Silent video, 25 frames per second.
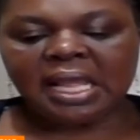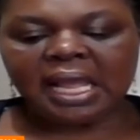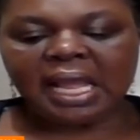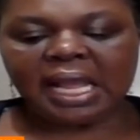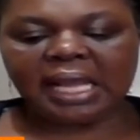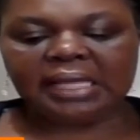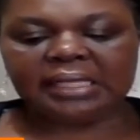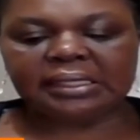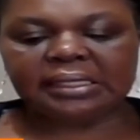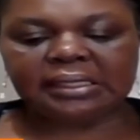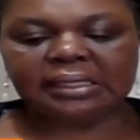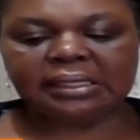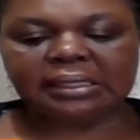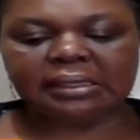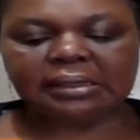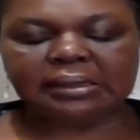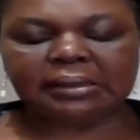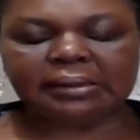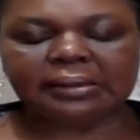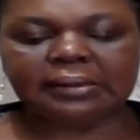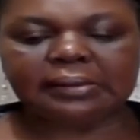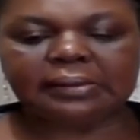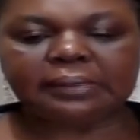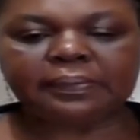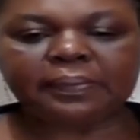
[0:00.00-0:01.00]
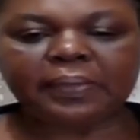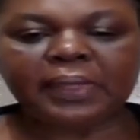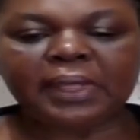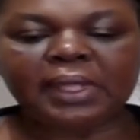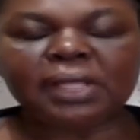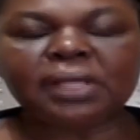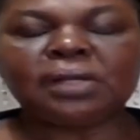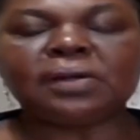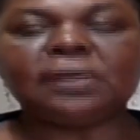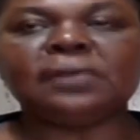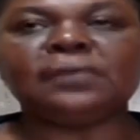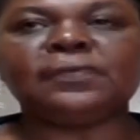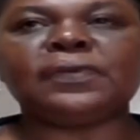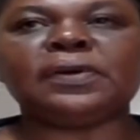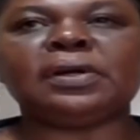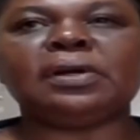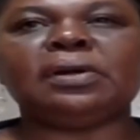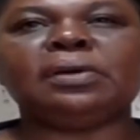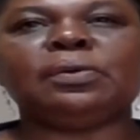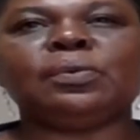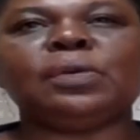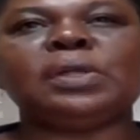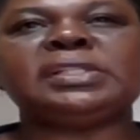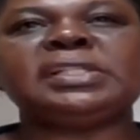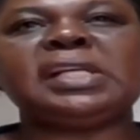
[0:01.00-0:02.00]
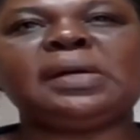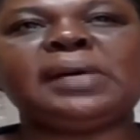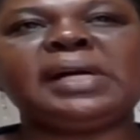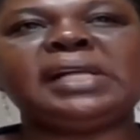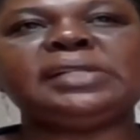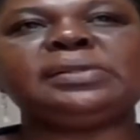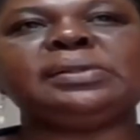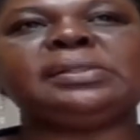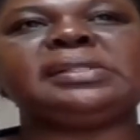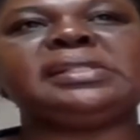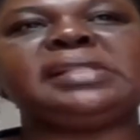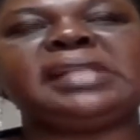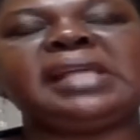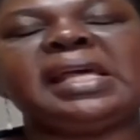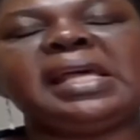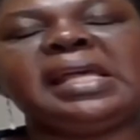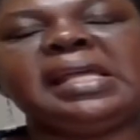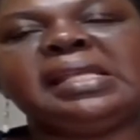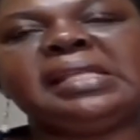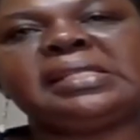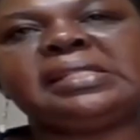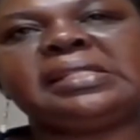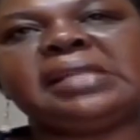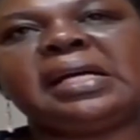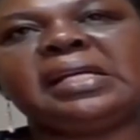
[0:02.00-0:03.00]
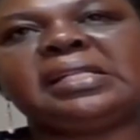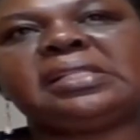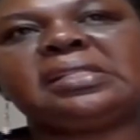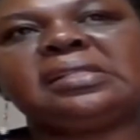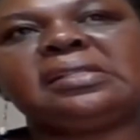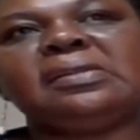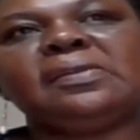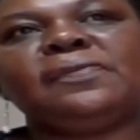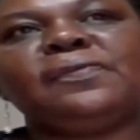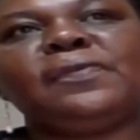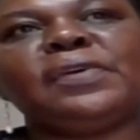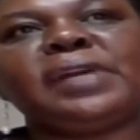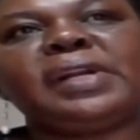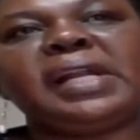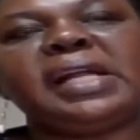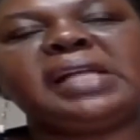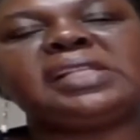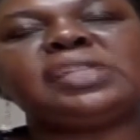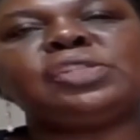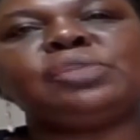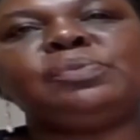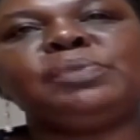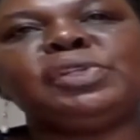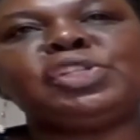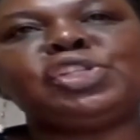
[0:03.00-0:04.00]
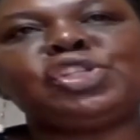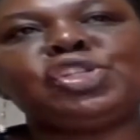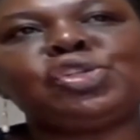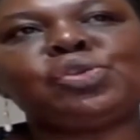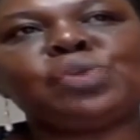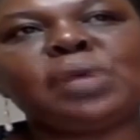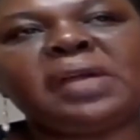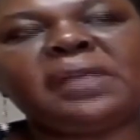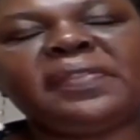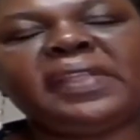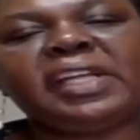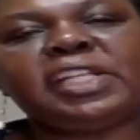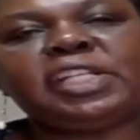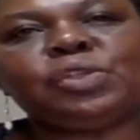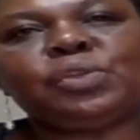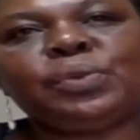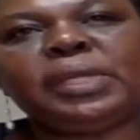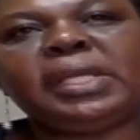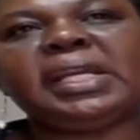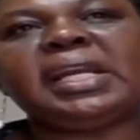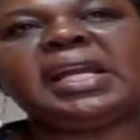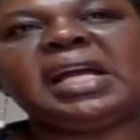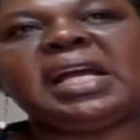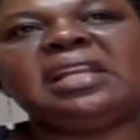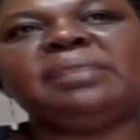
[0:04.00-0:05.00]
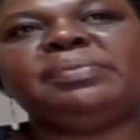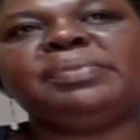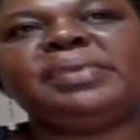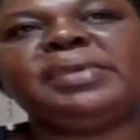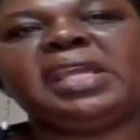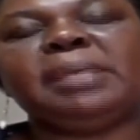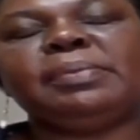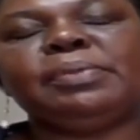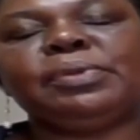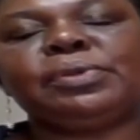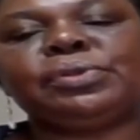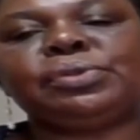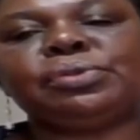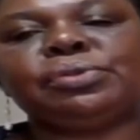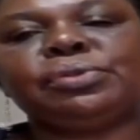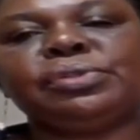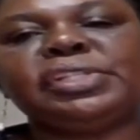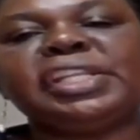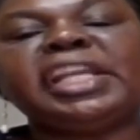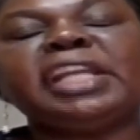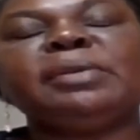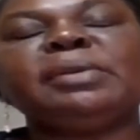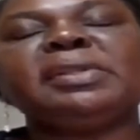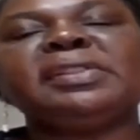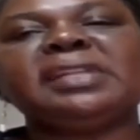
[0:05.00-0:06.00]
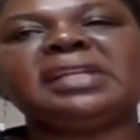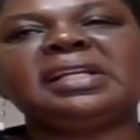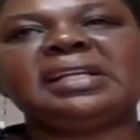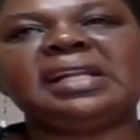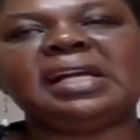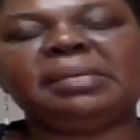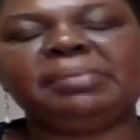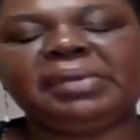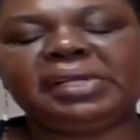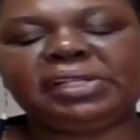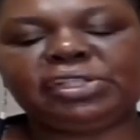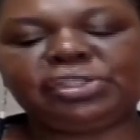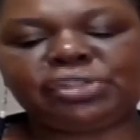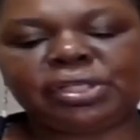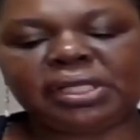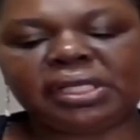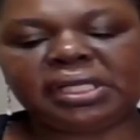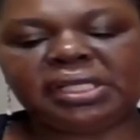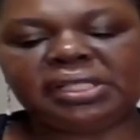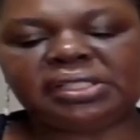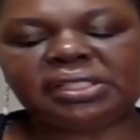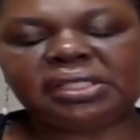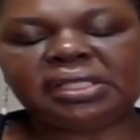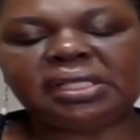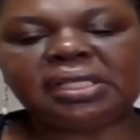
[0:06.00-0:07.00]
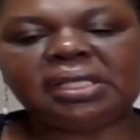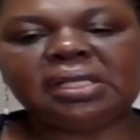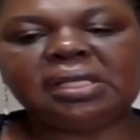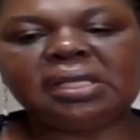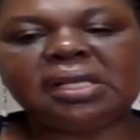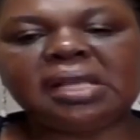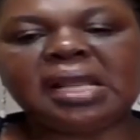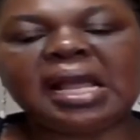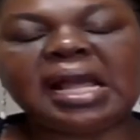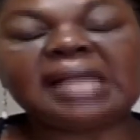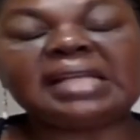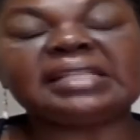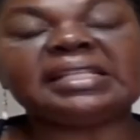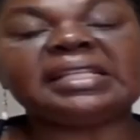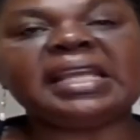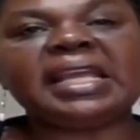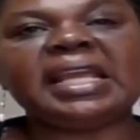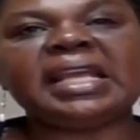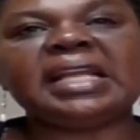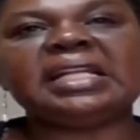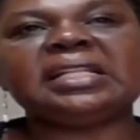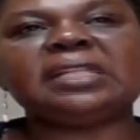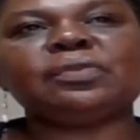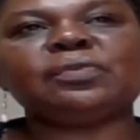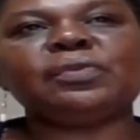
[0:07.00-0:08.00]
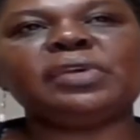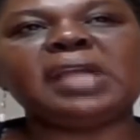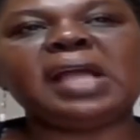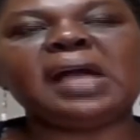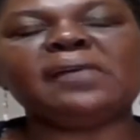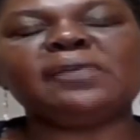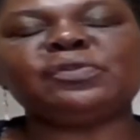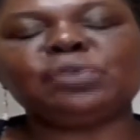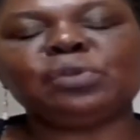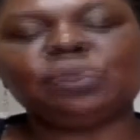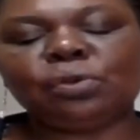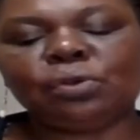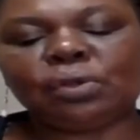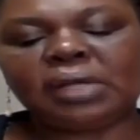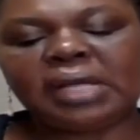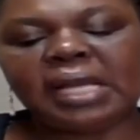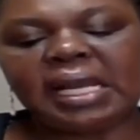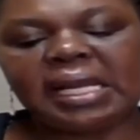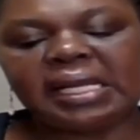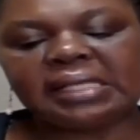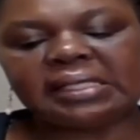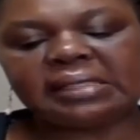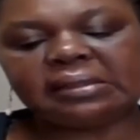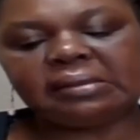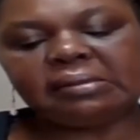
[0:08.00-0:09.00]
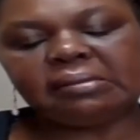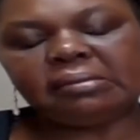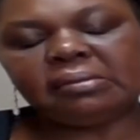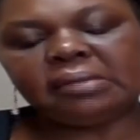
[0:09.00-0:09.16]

And for what I want to say is that for us to be sure that we can be able to deal with climate change and health, we have to look at